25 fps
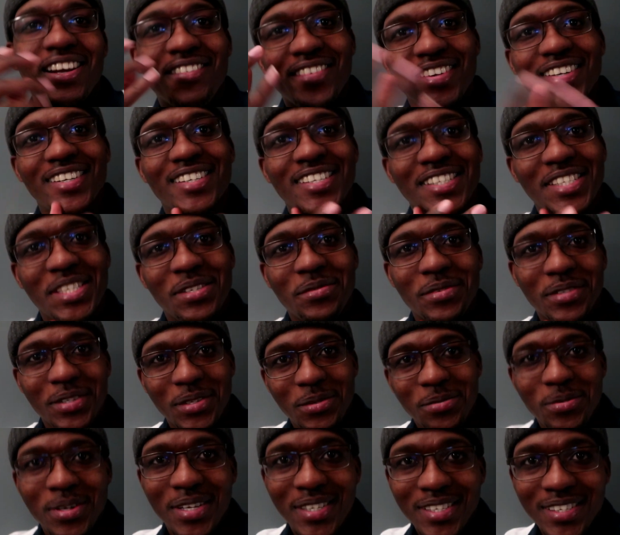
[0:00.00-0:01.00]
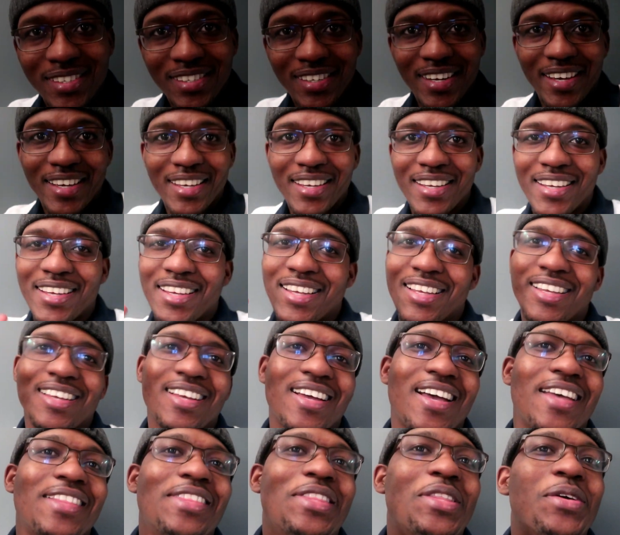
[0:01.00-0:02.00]
guys. Y'all ready to see what this place look like?
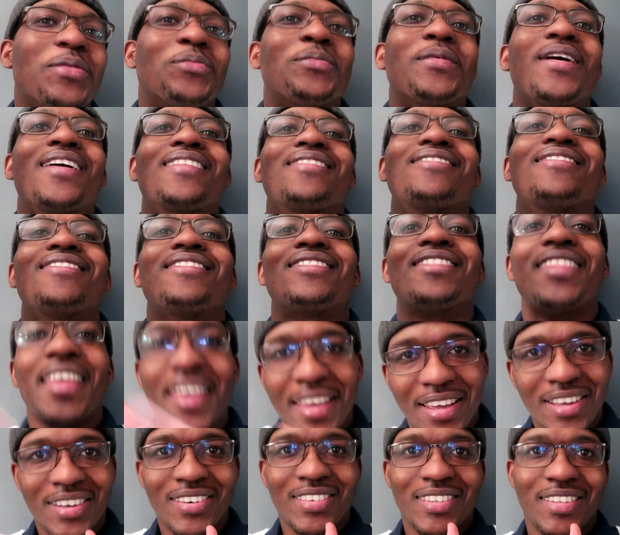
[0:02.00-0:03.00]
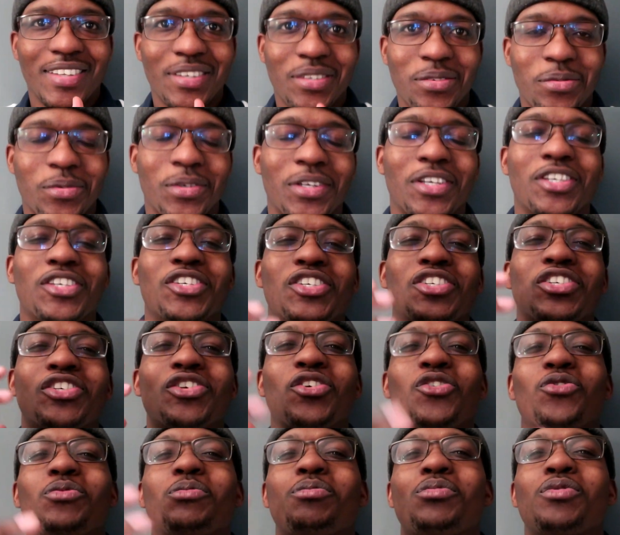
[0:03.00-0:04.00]
I did my thing on this one. It's
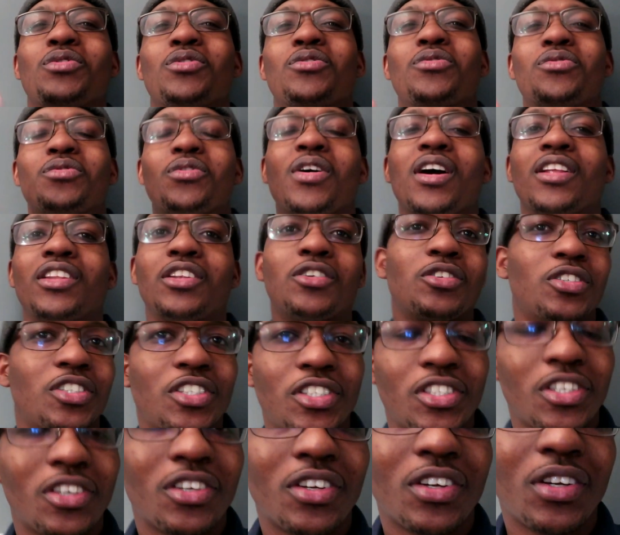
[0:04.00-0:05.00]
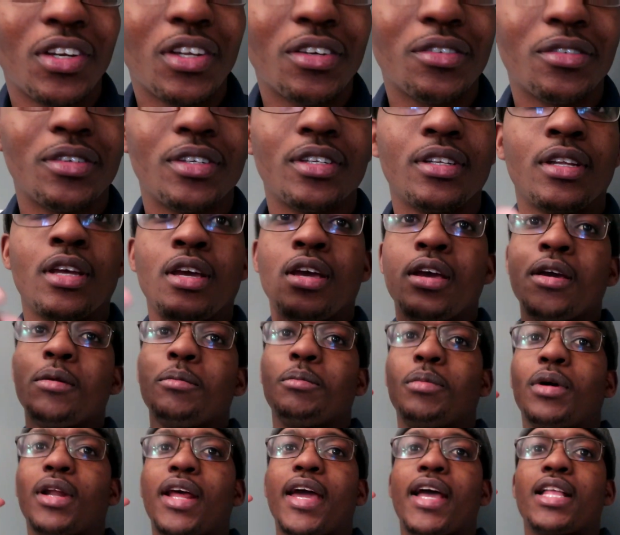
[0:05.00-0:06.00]
so beautiful. I know she's gonna love it.
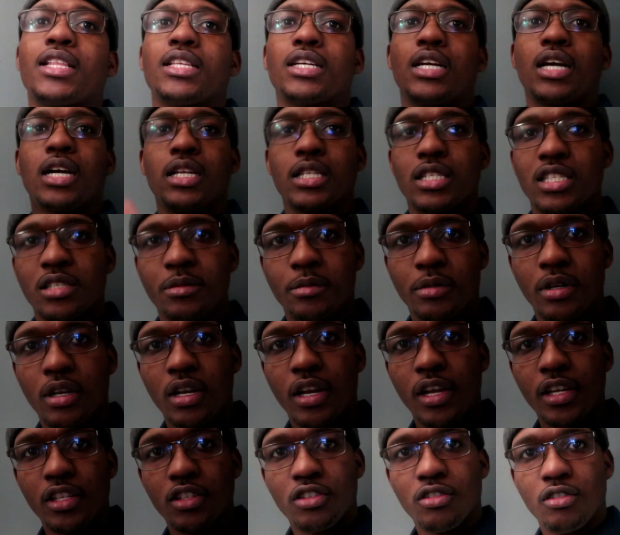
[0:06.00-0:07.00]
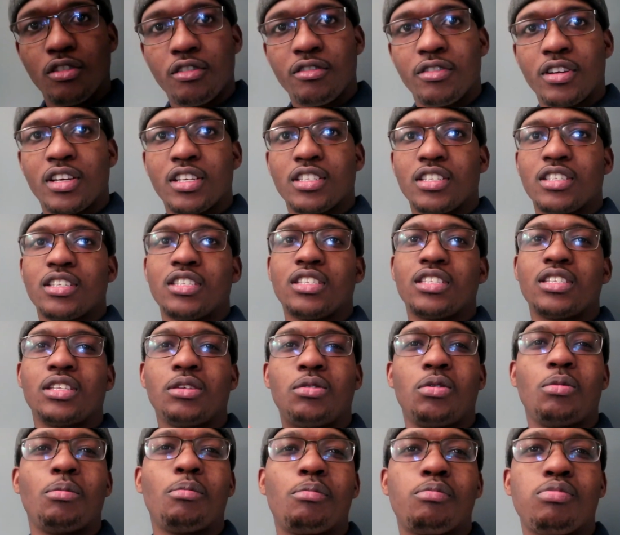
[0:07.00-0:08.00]
But I had to cut some of the lights off because it's
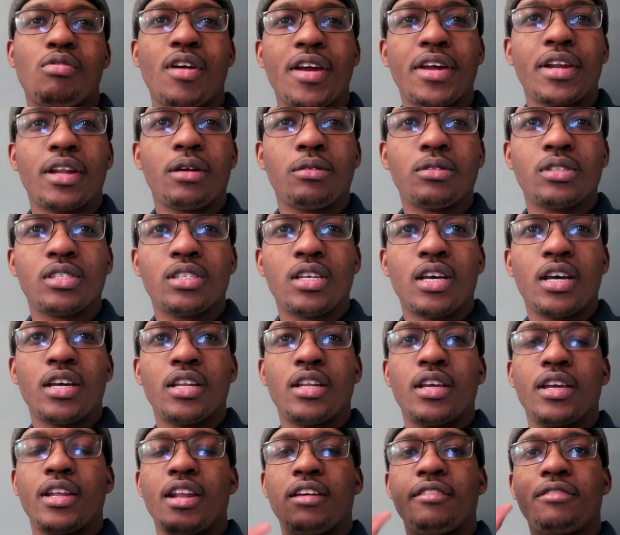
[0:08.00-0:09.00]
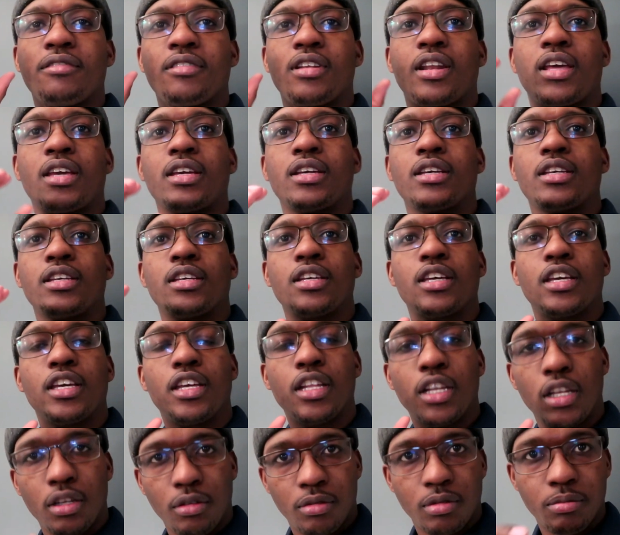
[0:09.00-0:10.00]
still bright outside and I feel like
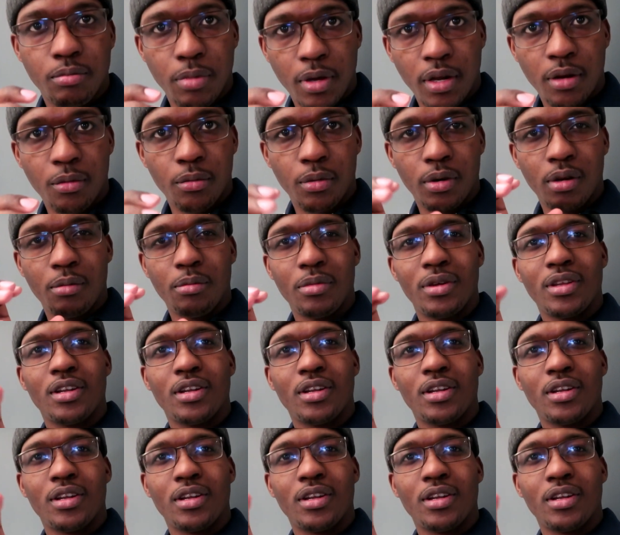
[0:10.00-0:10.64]
it looks better with